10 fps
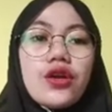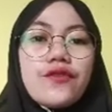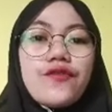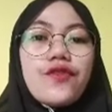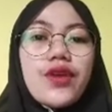
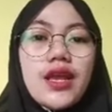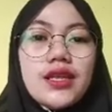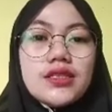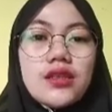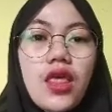
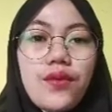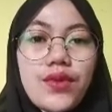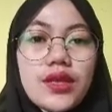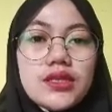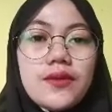foreign
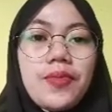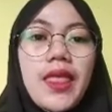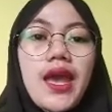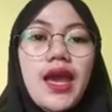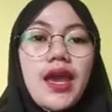language,
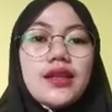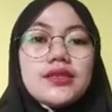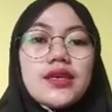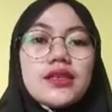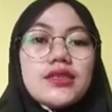and
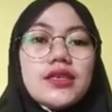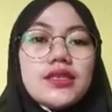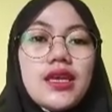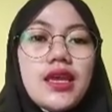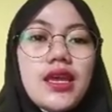success
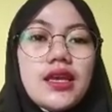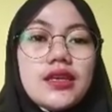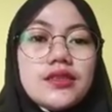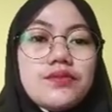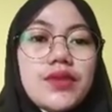
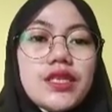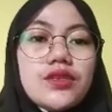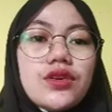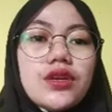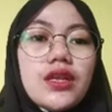is
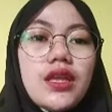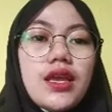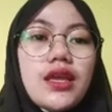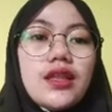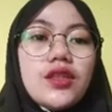measured
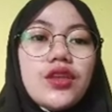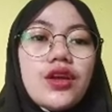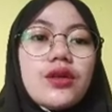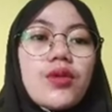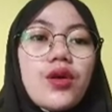in
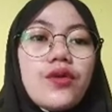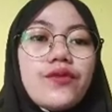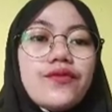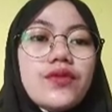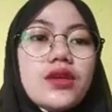terms of
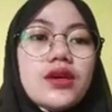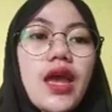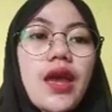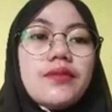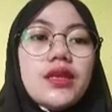the
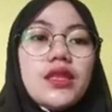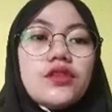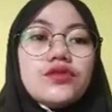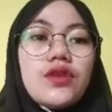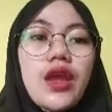ability
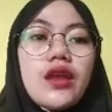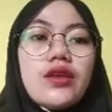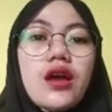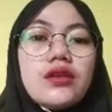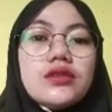to carry
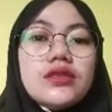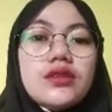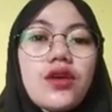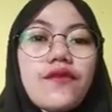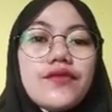out the
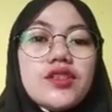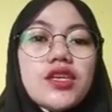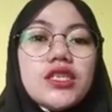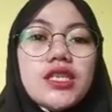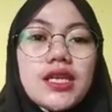
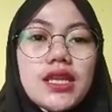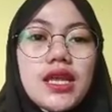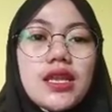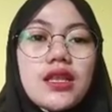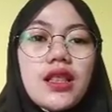conversation in the